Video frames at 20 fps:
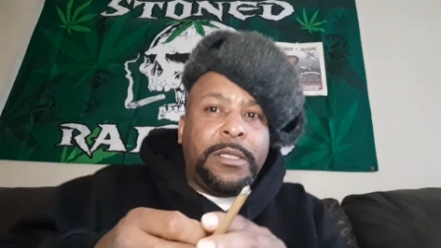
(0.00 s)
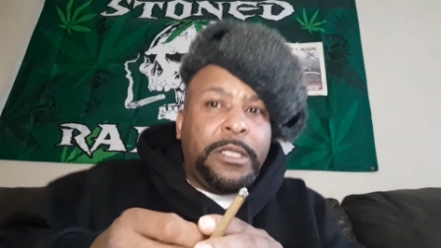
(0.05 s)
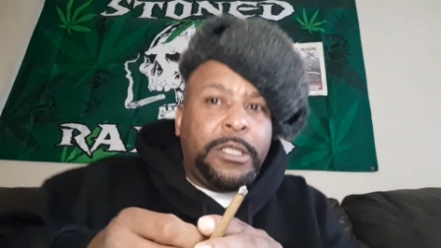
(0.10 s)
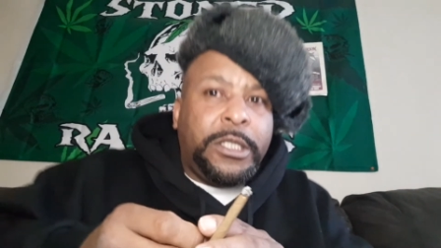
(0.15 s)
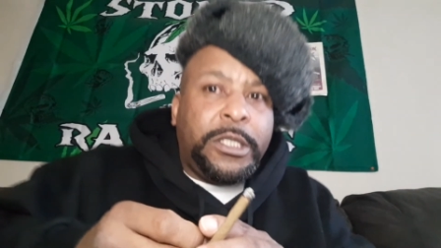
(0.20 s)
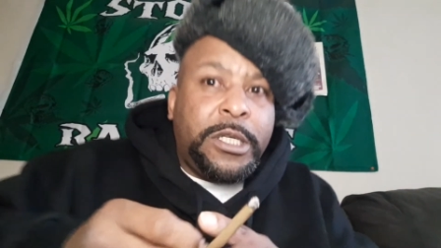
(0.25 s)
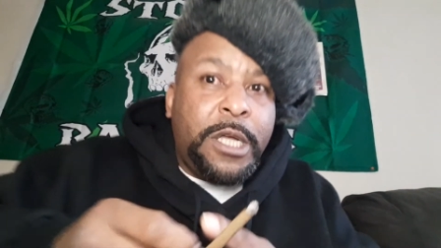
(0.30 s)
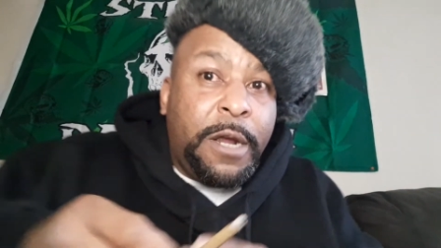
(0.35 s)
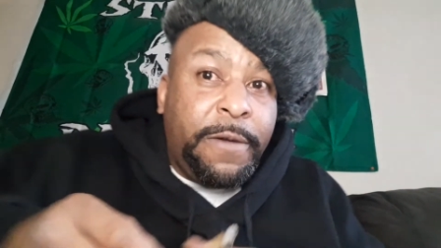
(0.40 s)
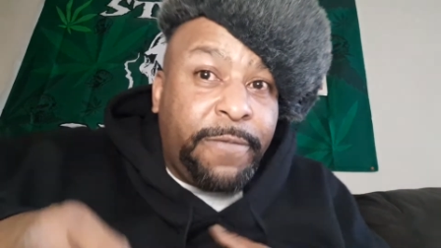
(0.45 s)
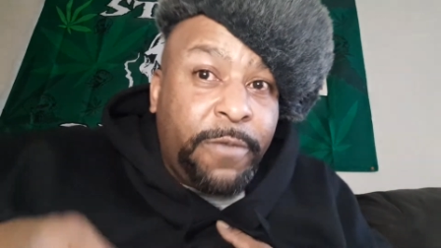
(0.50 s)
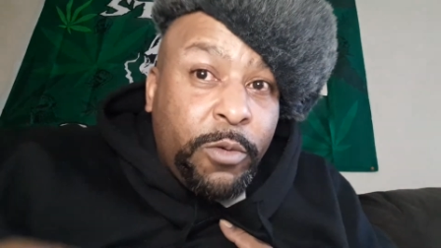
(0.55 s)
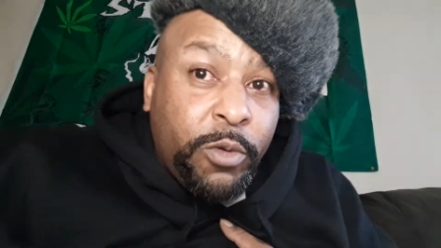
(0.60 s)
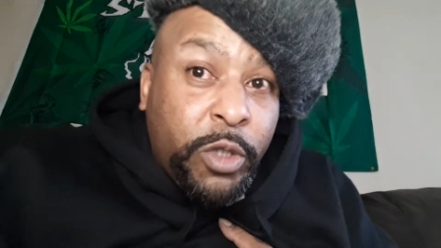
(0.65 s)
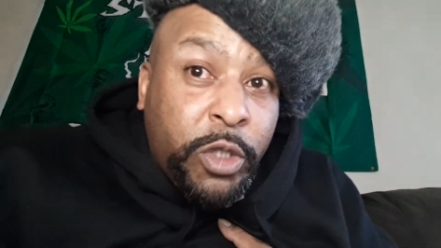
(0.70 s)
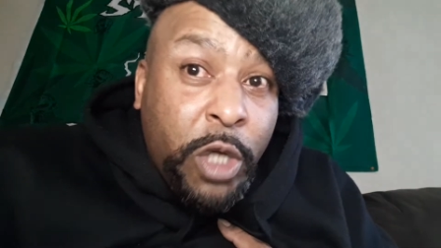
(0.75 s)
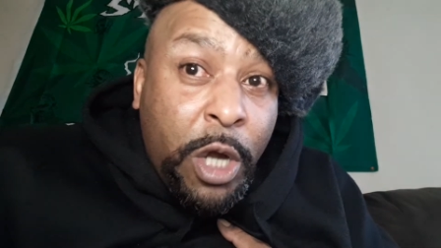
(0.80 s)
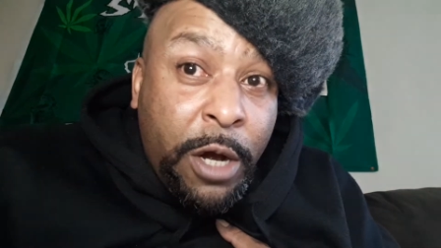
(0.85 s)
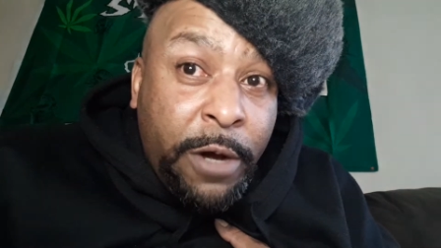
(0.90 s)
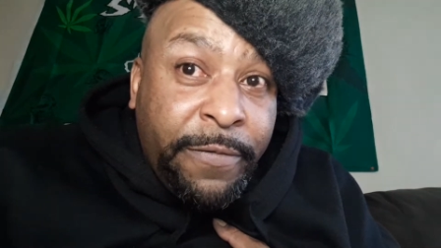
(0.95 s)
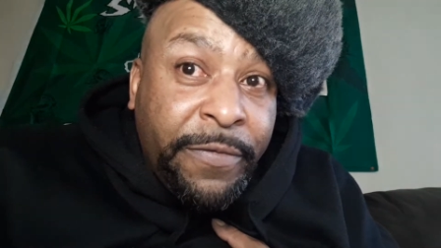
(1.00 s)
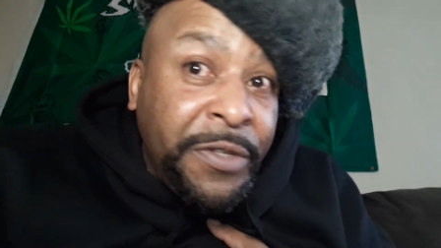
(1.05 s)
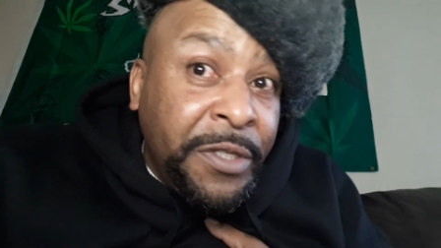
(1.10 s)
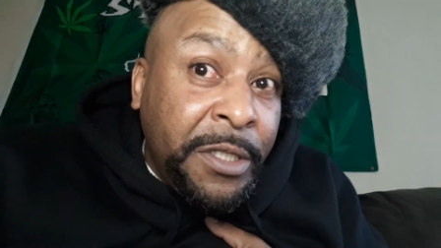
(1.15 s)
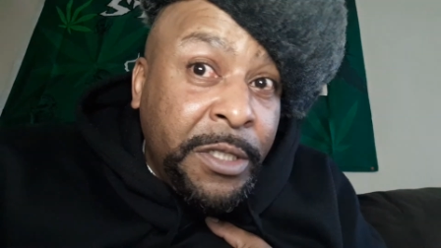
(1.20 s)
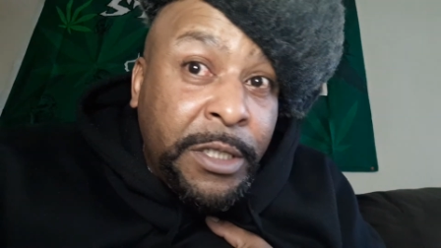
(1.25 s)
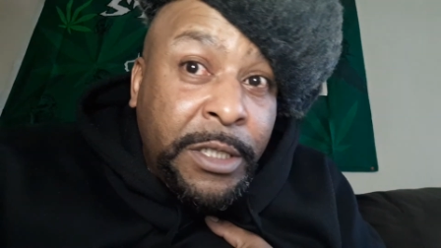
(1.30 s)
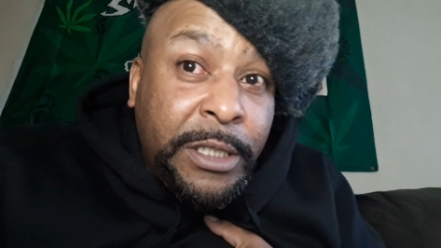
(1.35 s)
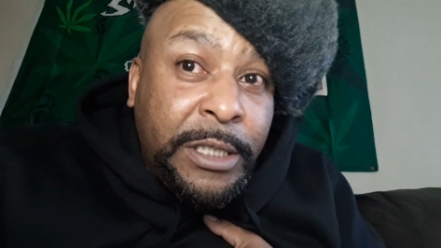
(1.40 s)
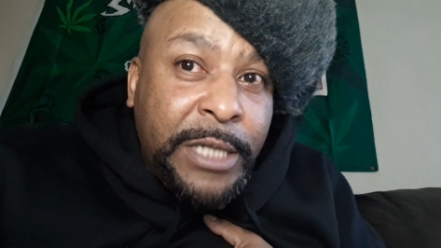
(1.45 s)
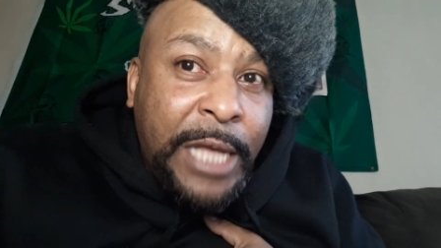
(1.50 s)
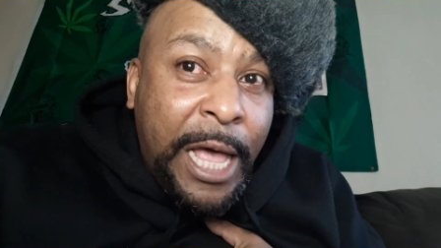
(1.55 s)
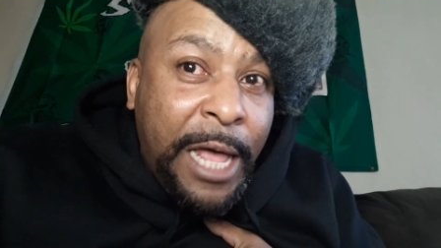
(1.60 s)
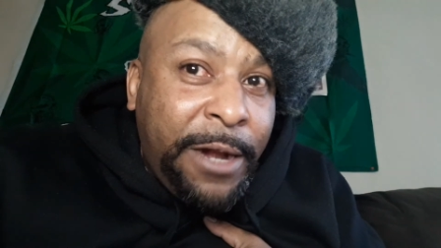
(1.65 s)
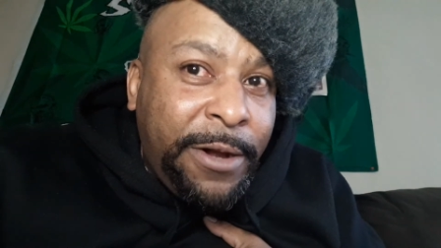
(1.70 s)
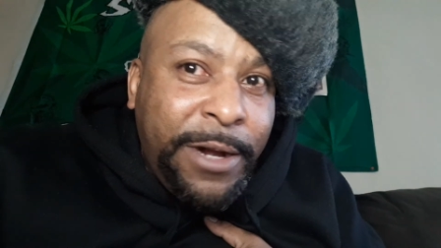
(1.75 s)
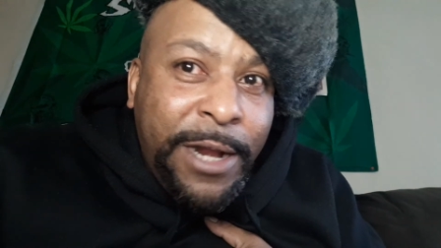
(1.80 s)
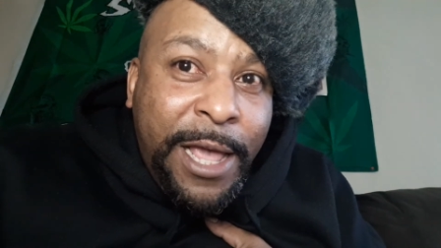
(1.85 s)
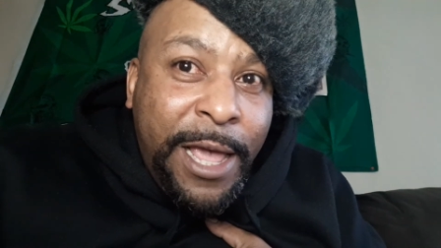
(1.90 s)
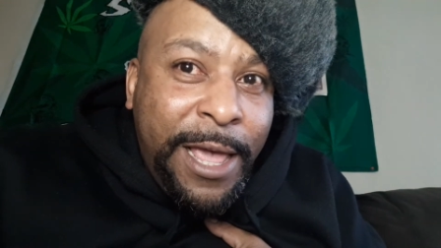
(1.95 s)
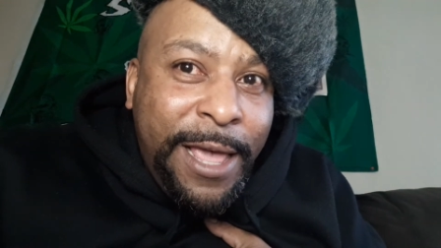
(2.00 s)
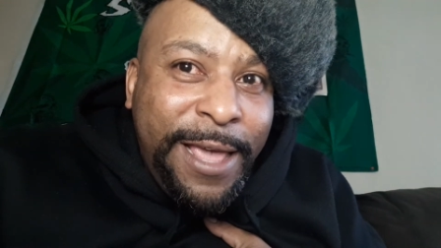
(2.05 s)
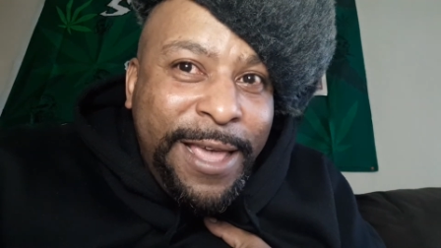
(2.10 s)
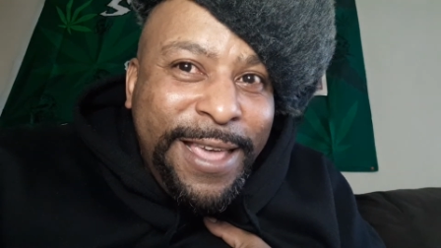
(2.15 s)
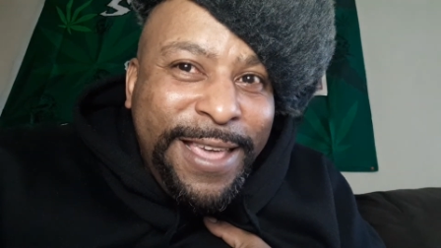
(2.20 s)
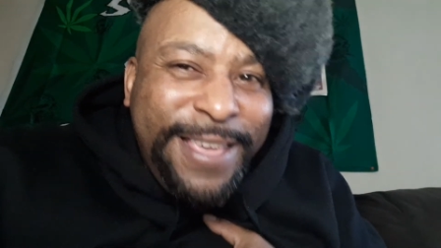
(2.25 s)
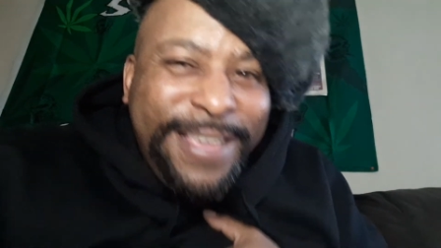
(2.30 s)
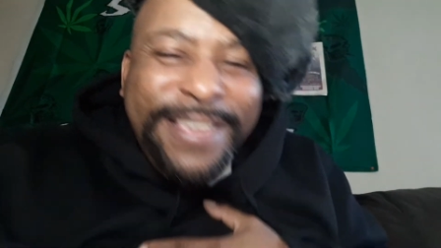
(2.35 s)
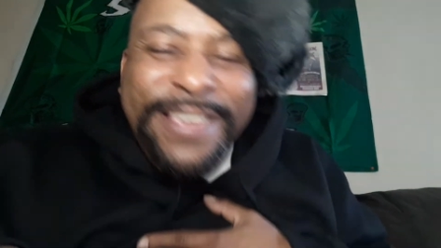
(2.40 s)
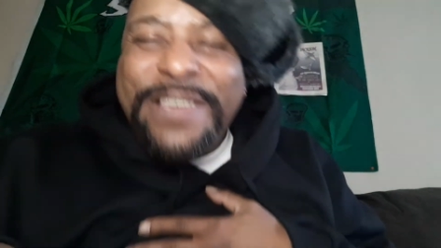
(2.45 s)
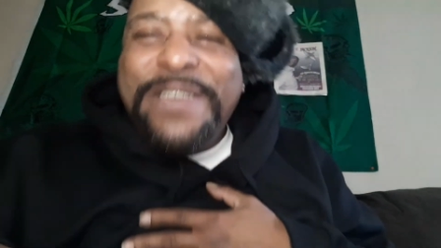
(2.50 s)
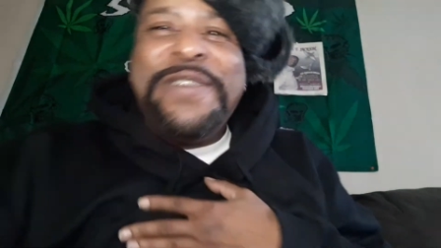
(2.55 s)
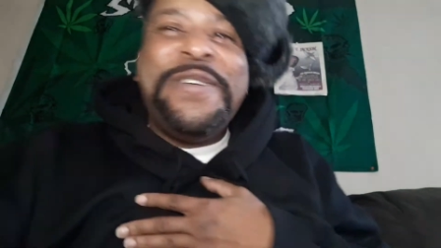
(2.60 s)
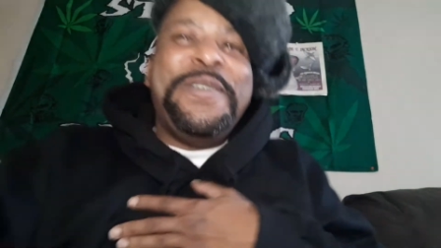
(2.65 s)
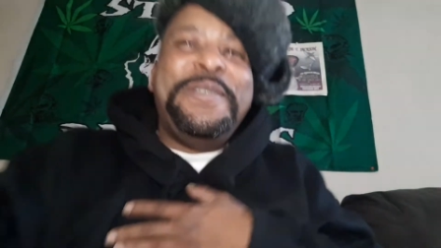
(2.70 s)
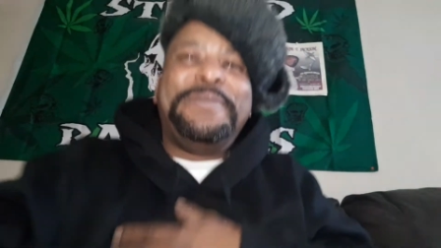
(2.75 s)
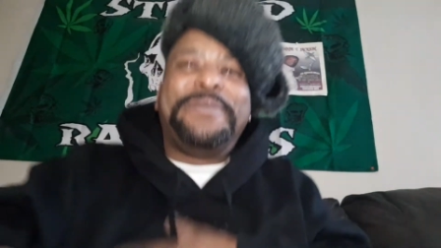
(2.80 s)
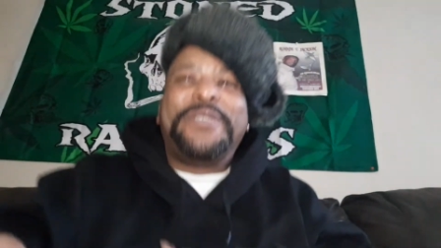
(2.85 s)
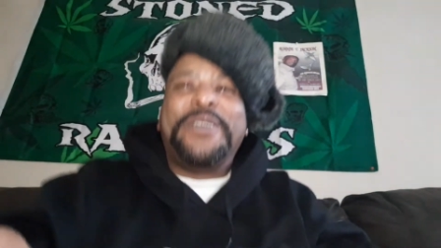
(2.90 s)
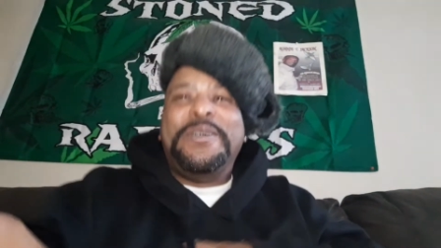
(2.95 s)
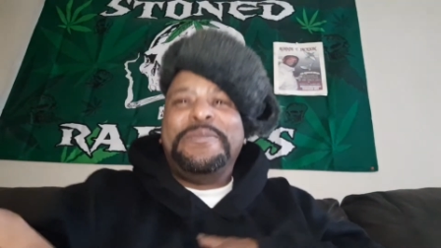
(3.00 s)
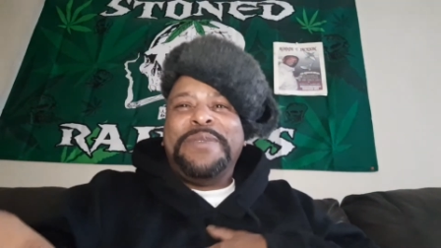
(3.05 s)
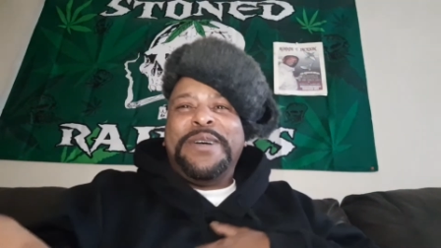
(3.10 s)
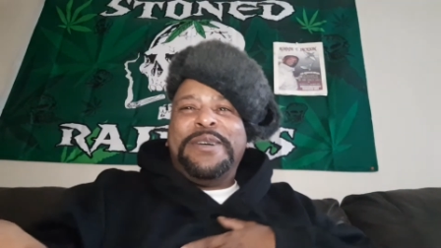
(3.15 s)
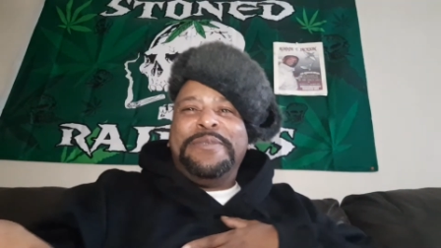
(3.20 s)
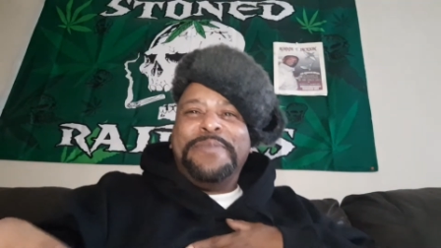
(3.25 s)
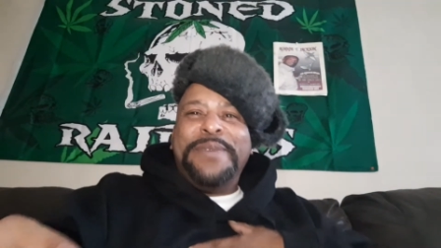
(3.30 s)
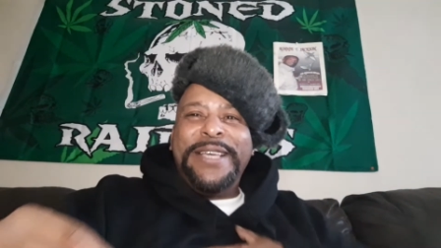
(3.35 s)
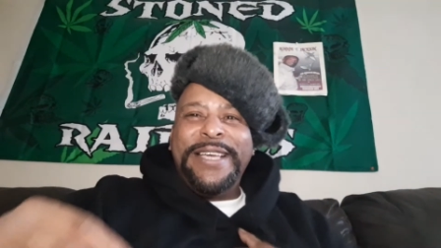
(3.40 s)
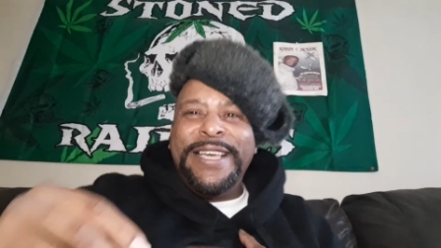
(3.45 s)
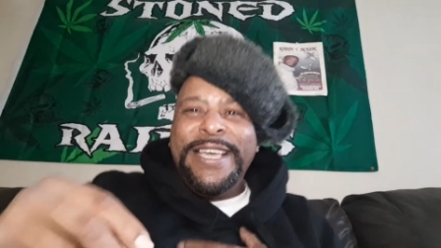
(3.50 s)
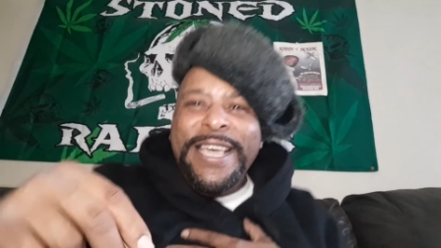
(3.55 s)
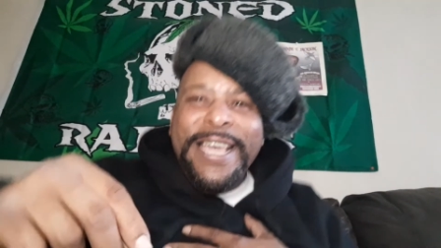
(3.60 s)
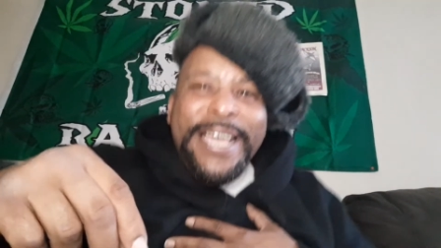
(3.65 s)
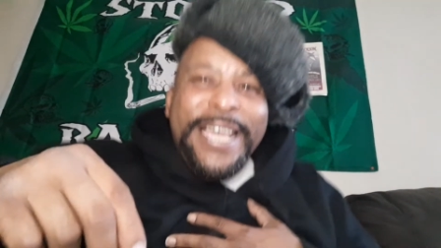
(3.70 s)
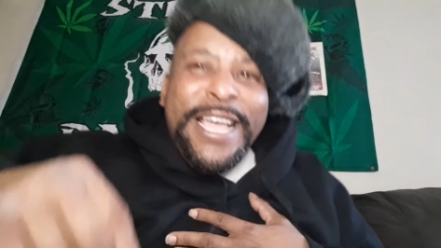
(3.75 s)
This several servings Saturday. You know what I'm talking about, man?